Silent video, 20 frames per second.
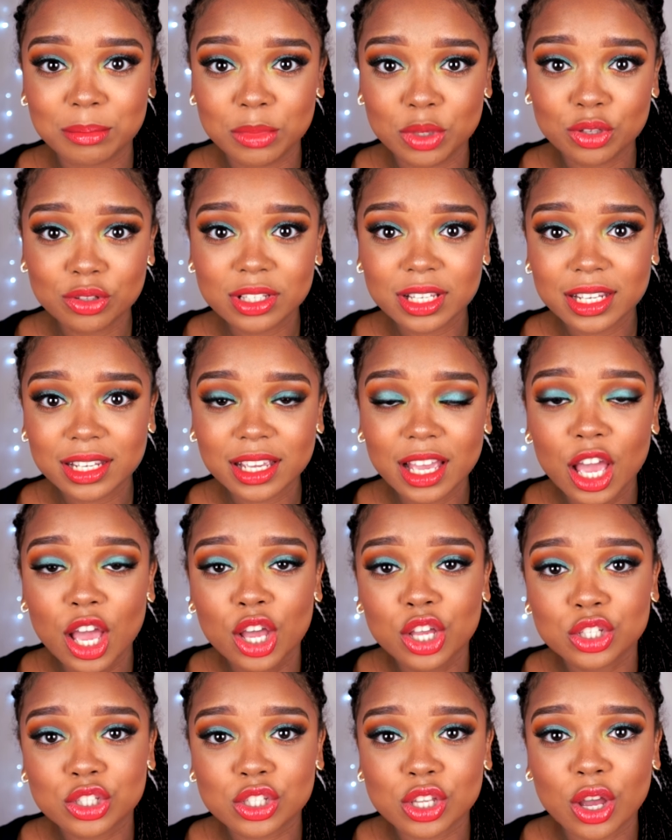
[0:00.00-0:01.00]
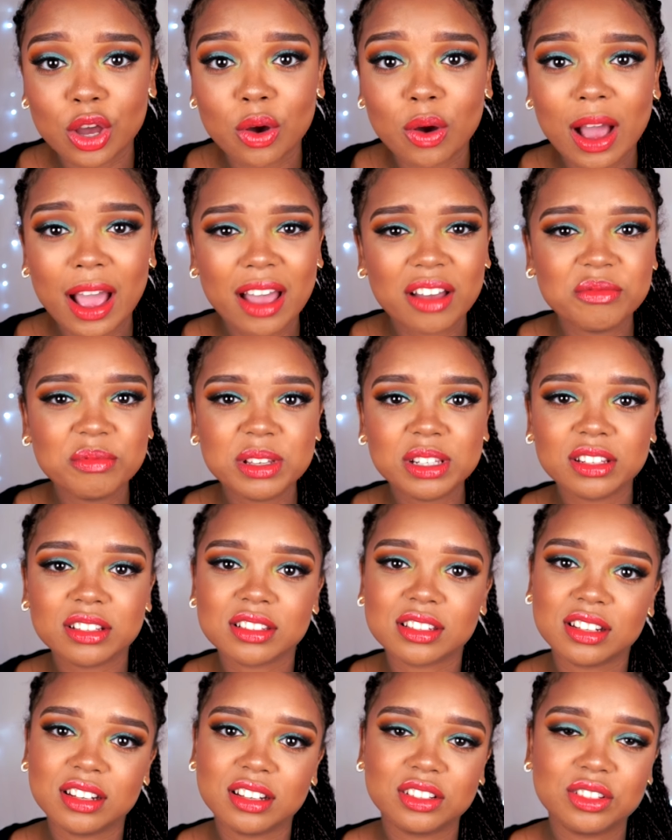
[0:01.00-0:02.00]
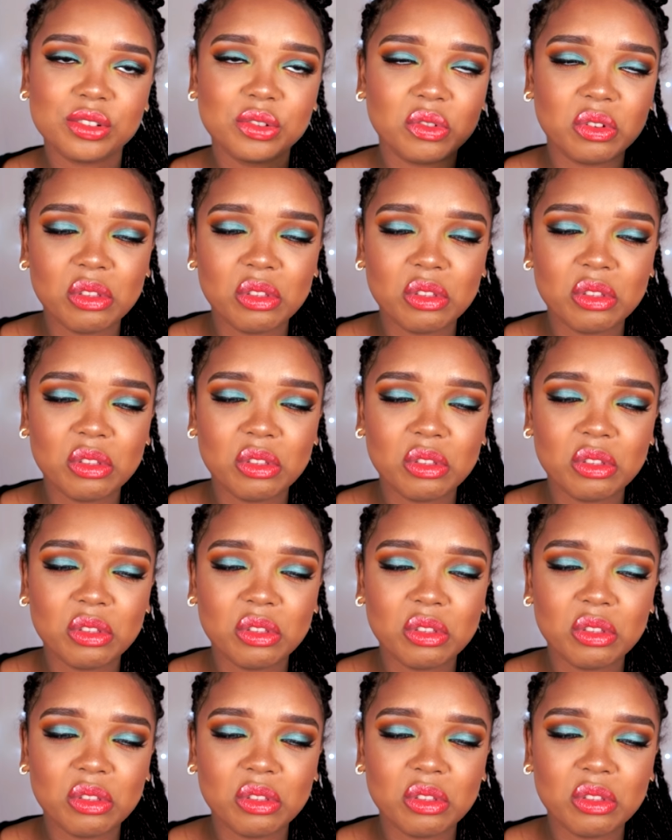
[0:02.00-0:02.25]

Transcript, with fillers: music. So I have been listening to a